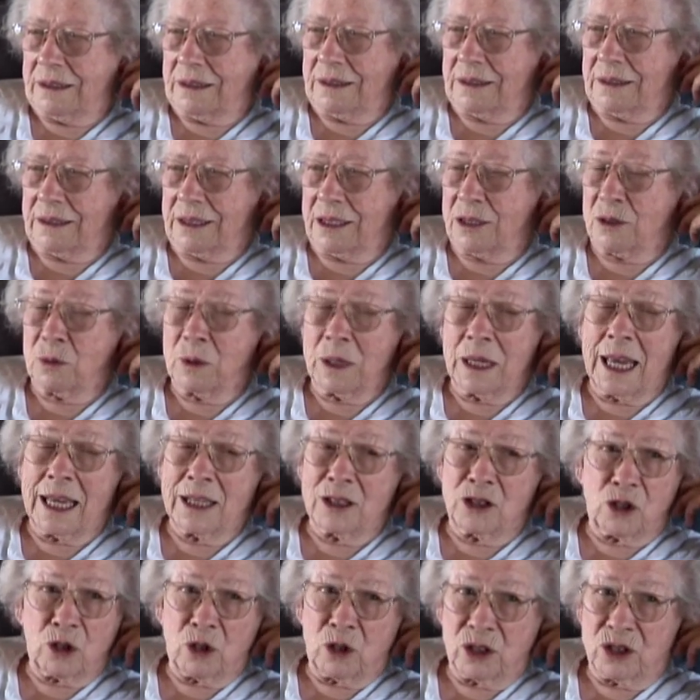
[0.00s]
because uh, we
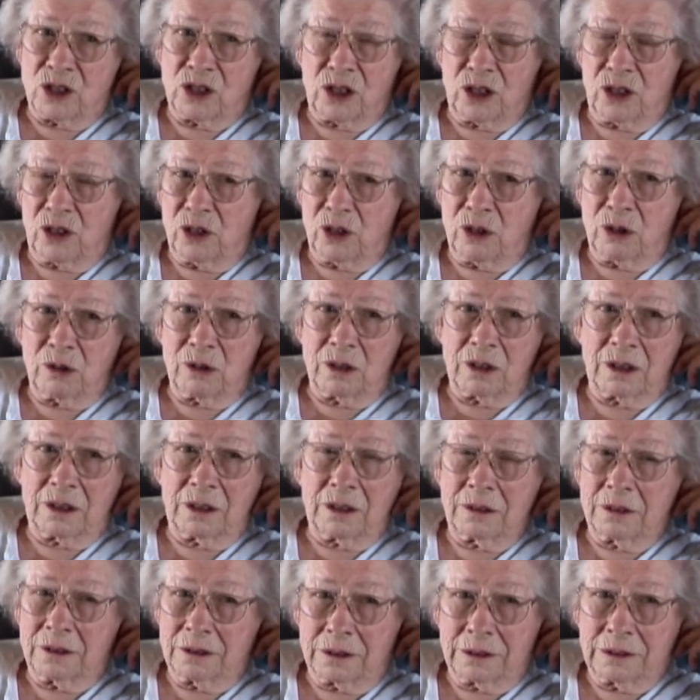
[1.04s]
had chores to do
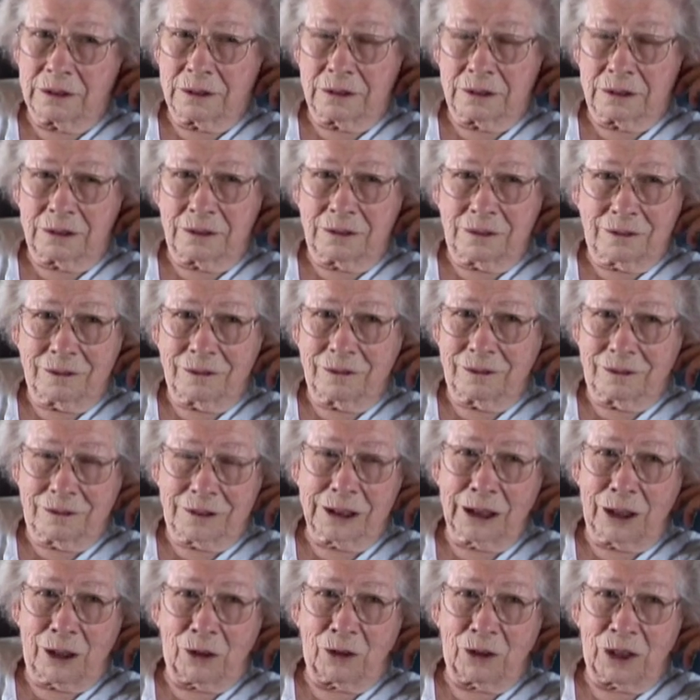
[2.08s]
and
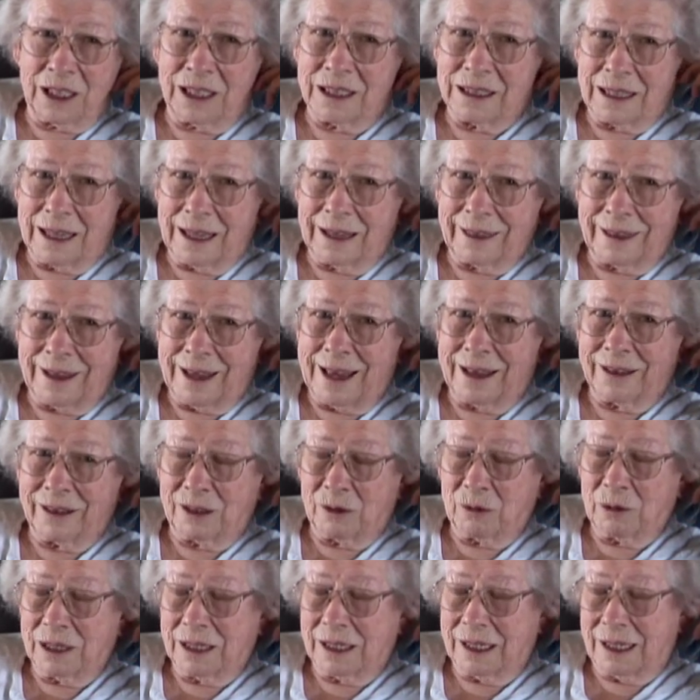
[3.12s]
you know things like that
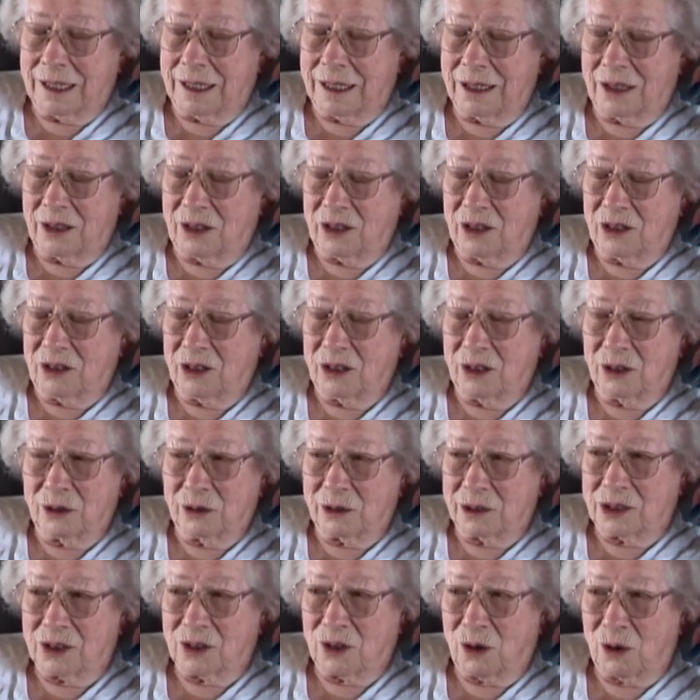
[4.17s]
that we needed to
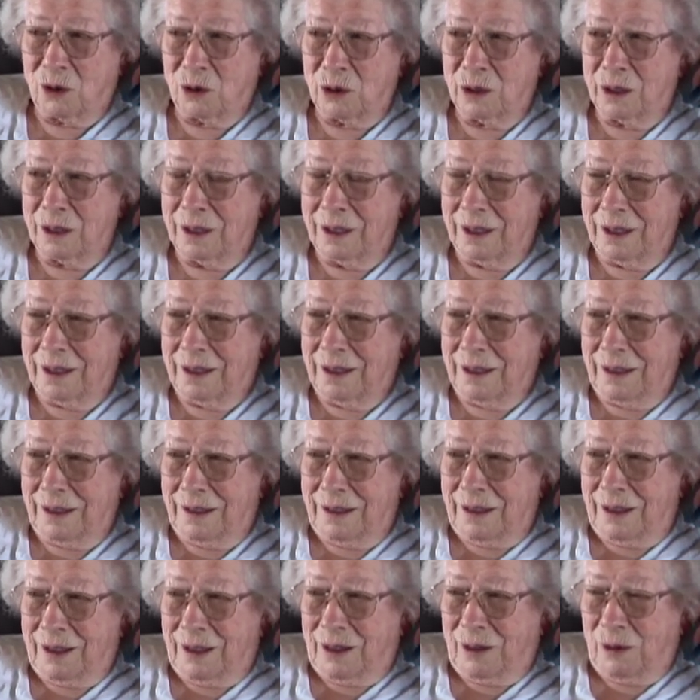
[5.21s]
do, and so
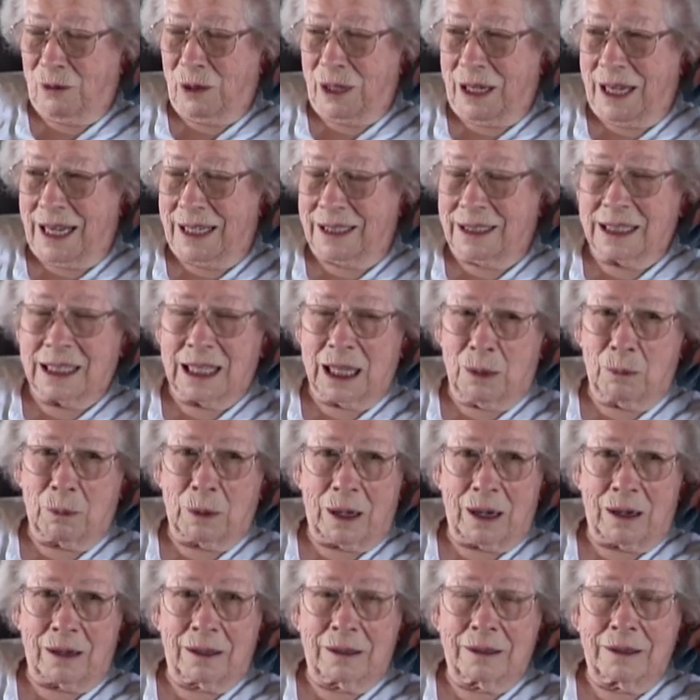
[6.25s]
we had to keep
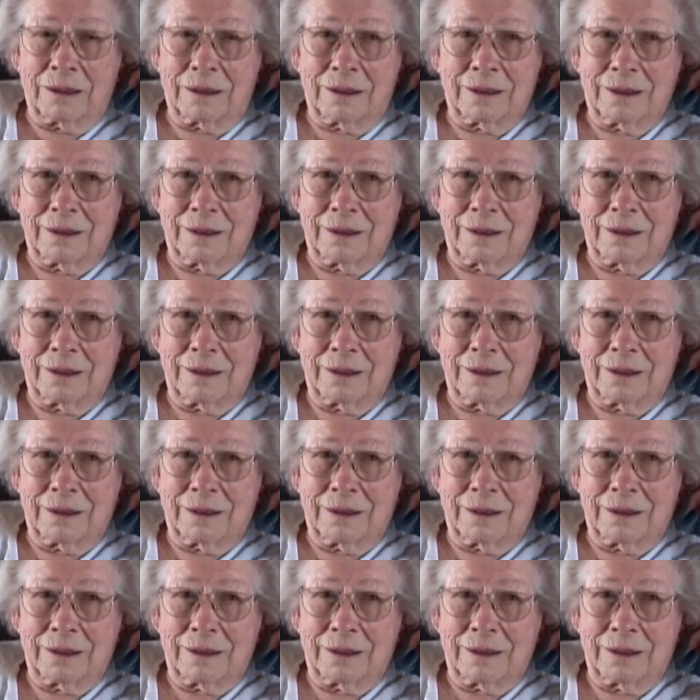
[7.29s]
our